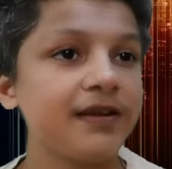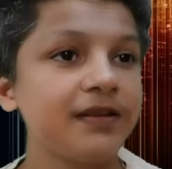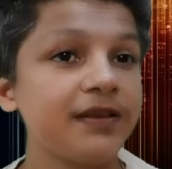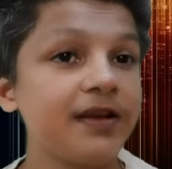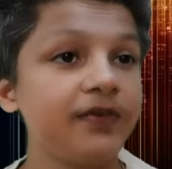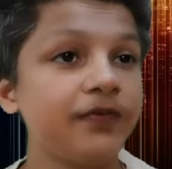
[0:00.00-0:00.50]

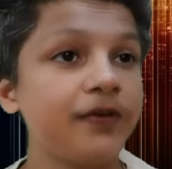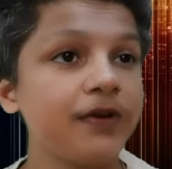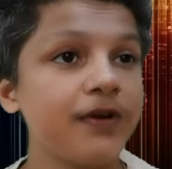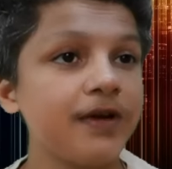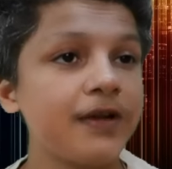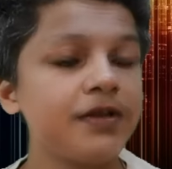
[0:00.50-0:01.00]

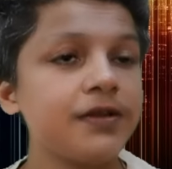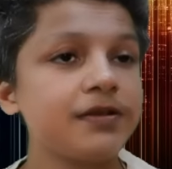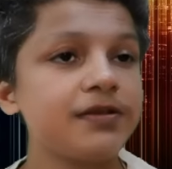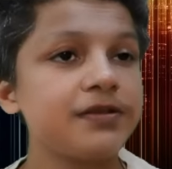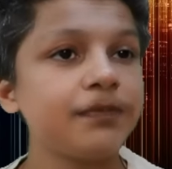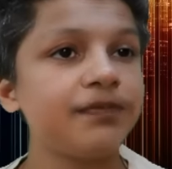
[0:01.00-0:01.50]
Therefore,
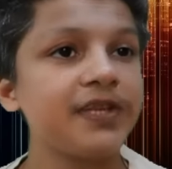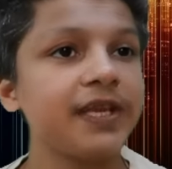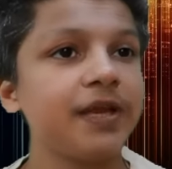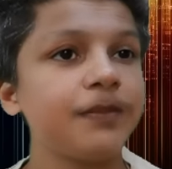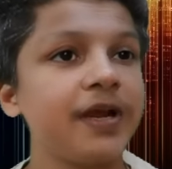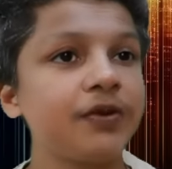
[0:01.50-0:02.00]
something
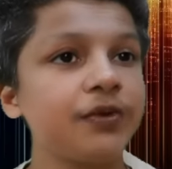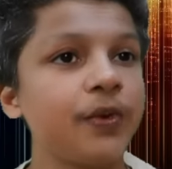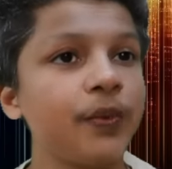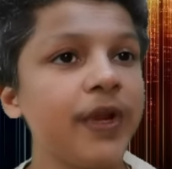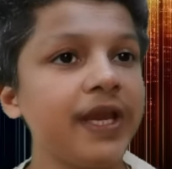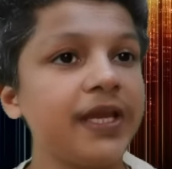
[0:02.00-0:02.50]
about the
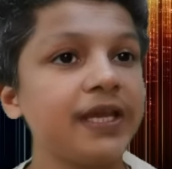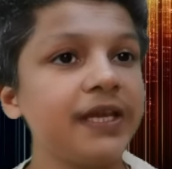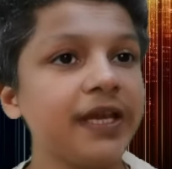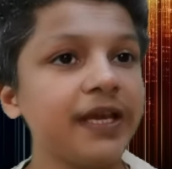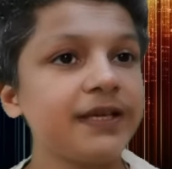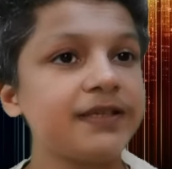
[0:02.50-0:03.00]
way he
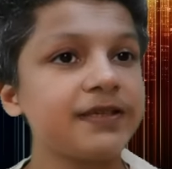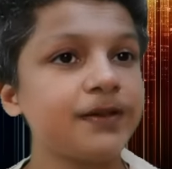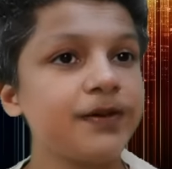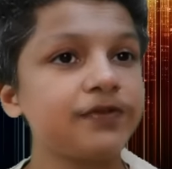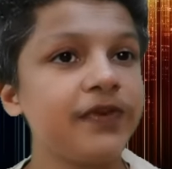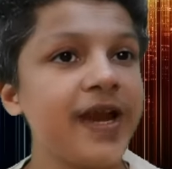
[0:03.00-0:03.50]
eats
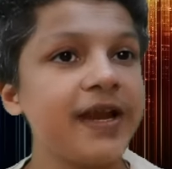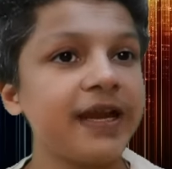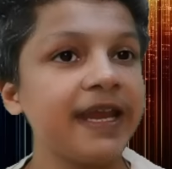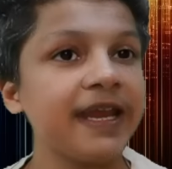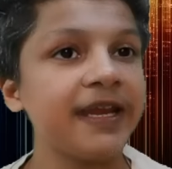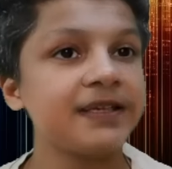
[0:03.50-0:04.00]
those fire
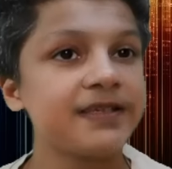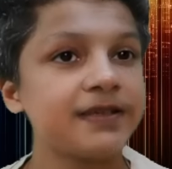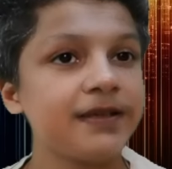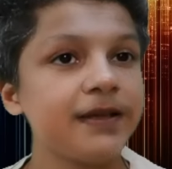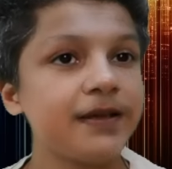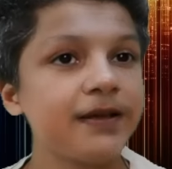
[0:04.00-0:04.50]
ants
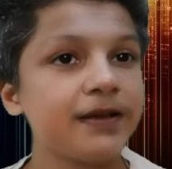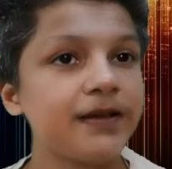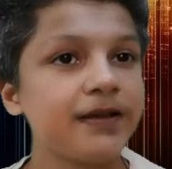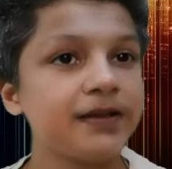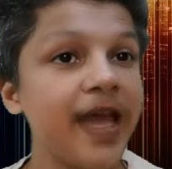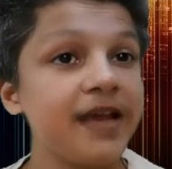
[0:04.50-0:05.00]

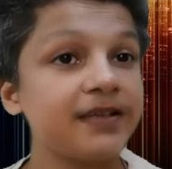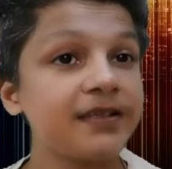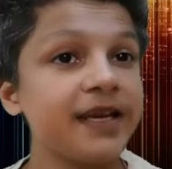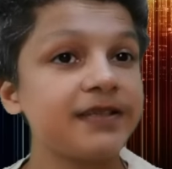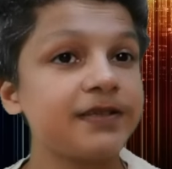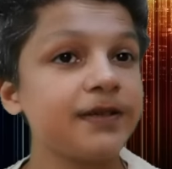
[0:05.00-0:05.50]
that
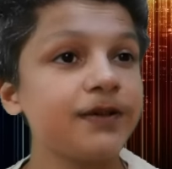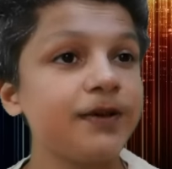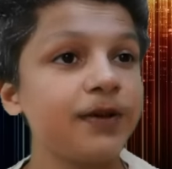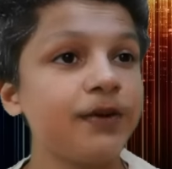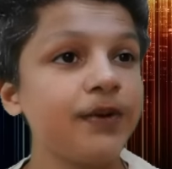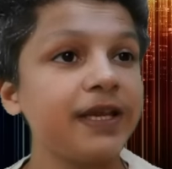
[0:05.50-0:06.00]
lets you
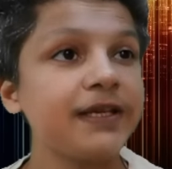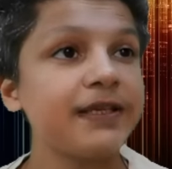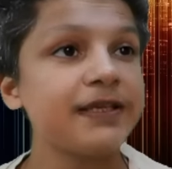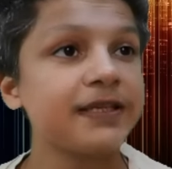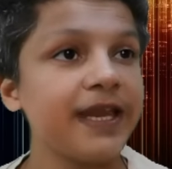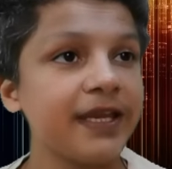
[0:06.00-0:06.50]
know he is
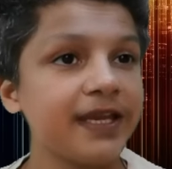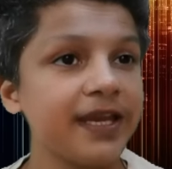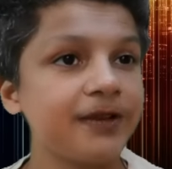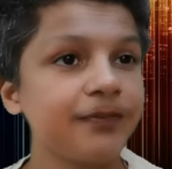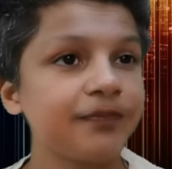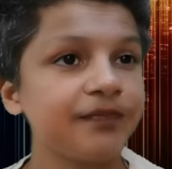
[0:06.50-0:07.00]
thinking.
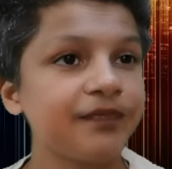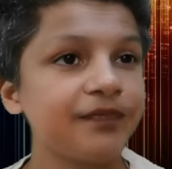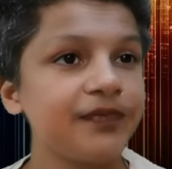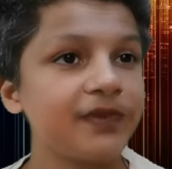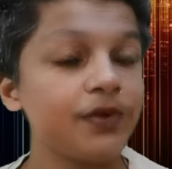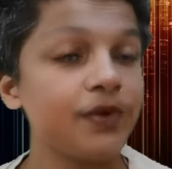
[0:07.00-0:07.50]

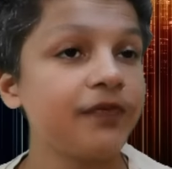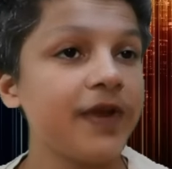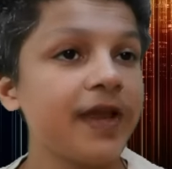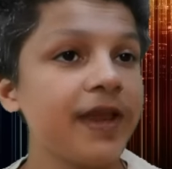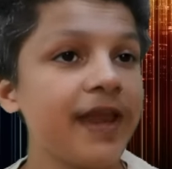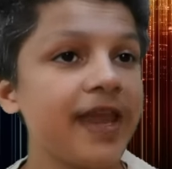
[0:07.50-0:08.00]
So if
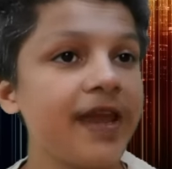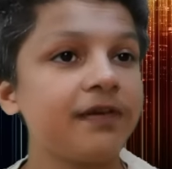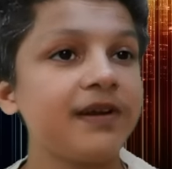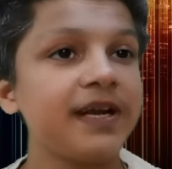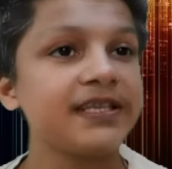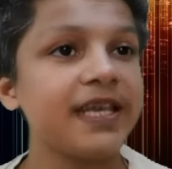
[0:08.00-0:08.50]
I ever
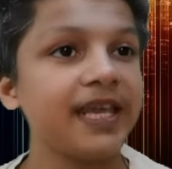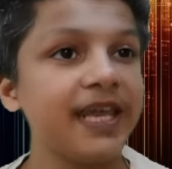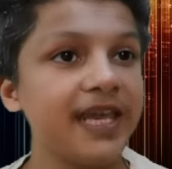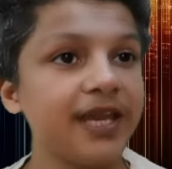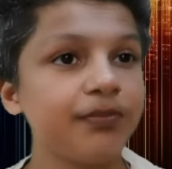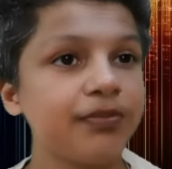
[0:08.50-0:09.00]

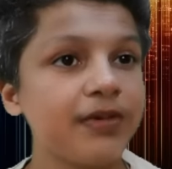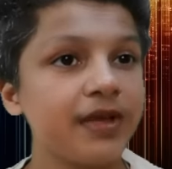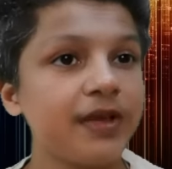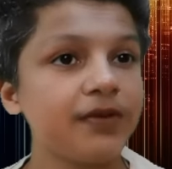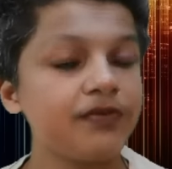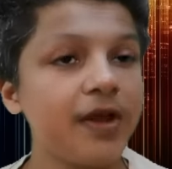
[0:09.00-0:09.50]
escape
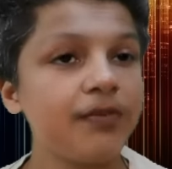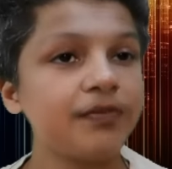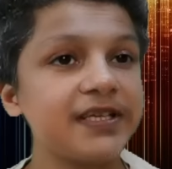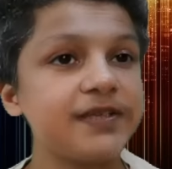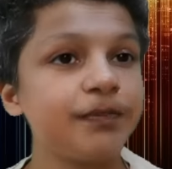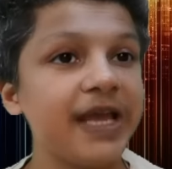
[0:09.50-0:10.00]
from
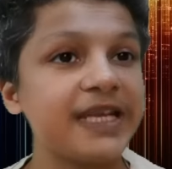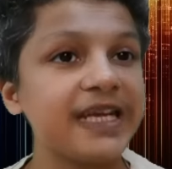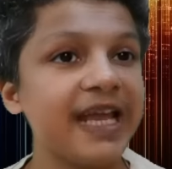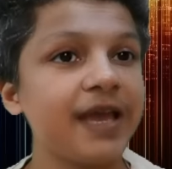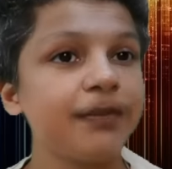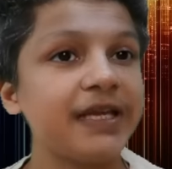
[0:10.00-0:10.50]

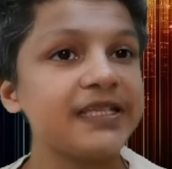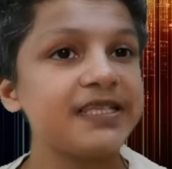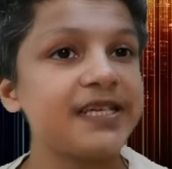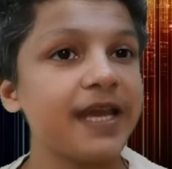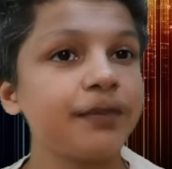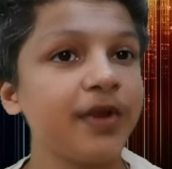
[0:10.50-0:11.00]
predicament,
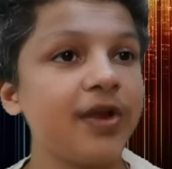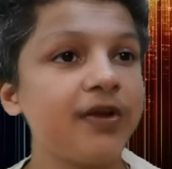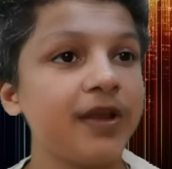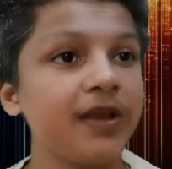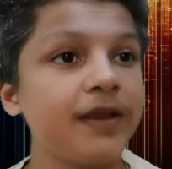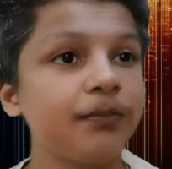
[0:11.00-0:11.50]
I'm gonna
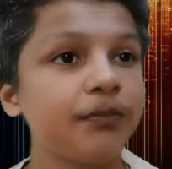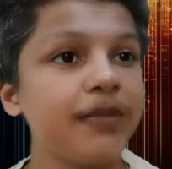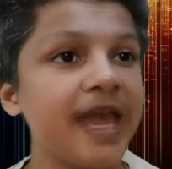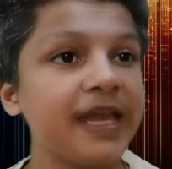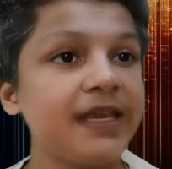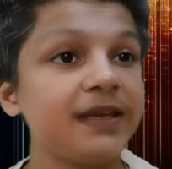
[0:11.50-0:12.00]
come
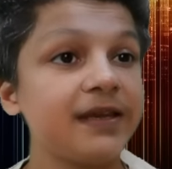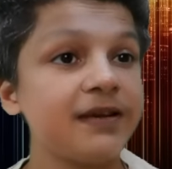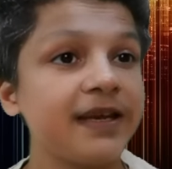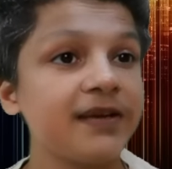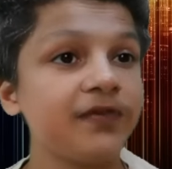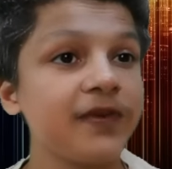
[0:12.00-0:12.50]
back here
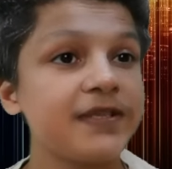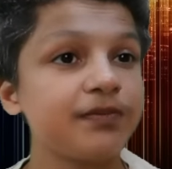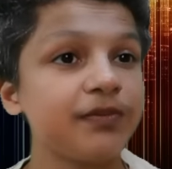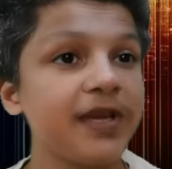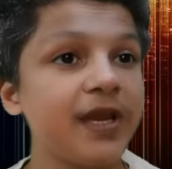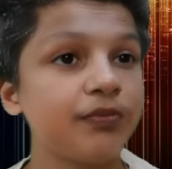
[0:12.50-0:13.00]
and fix
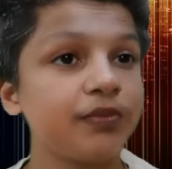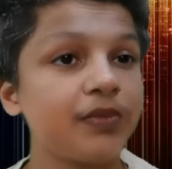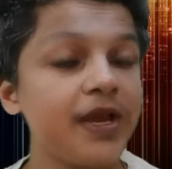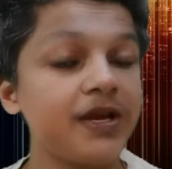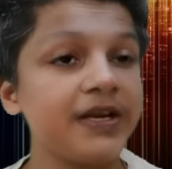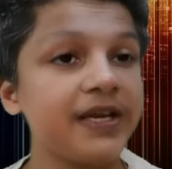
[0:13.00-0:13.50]
me up
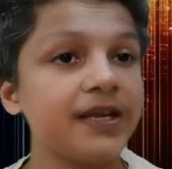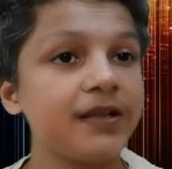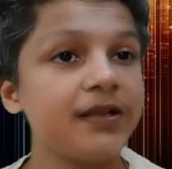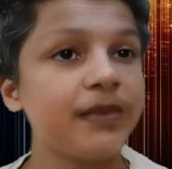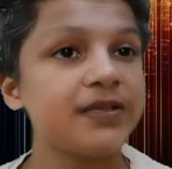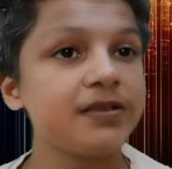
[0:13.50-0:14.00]
a real
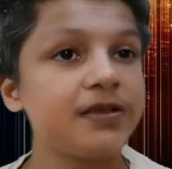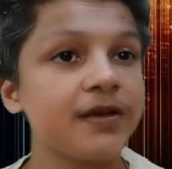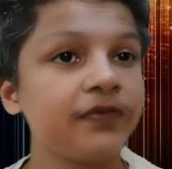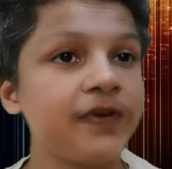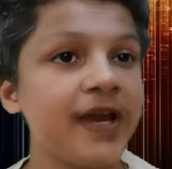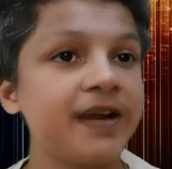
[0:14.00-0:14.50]
mess of
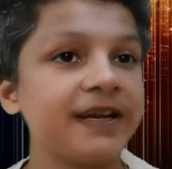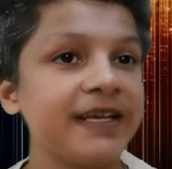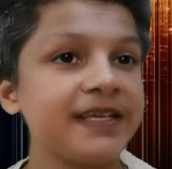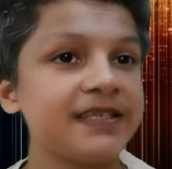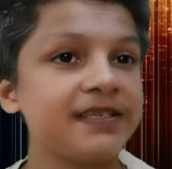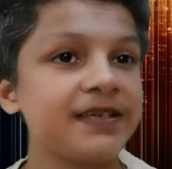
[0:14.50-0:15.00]
fire
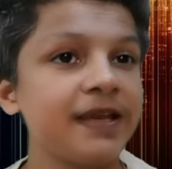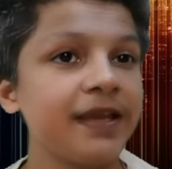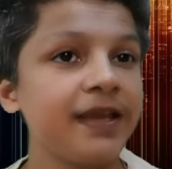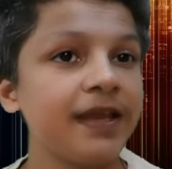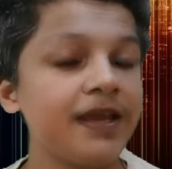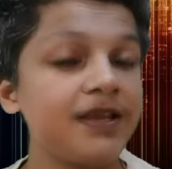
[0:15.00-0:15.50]
ants
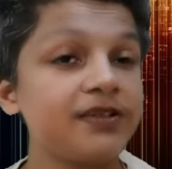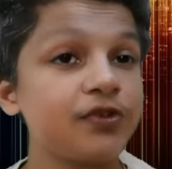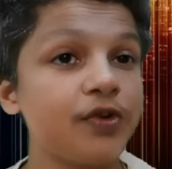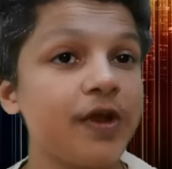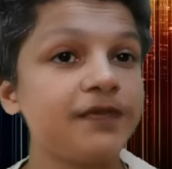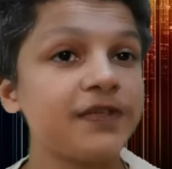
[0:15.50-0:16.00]
instead
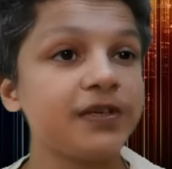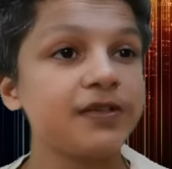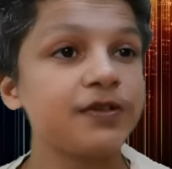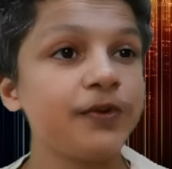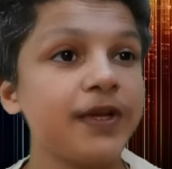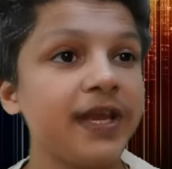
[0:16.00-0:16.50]
of just
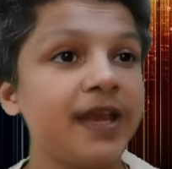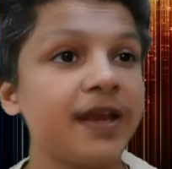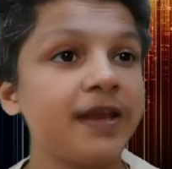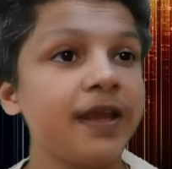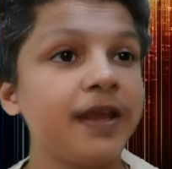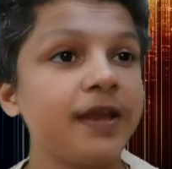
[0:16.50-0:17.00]
chewing
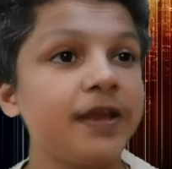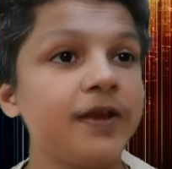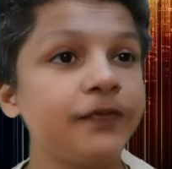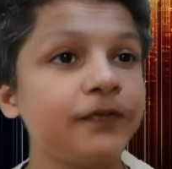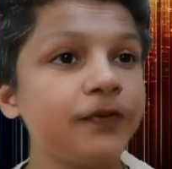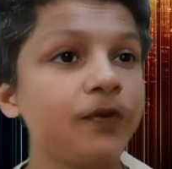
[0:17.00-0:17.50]
on a
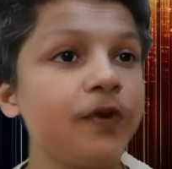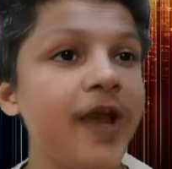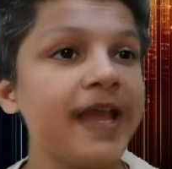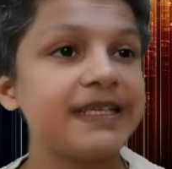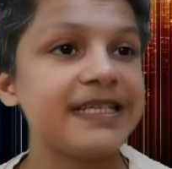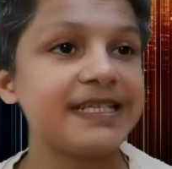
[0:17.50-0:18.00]
few
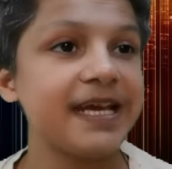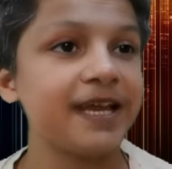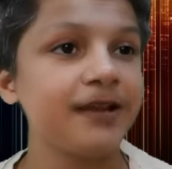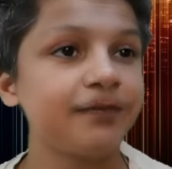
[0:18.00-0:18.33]
at a time.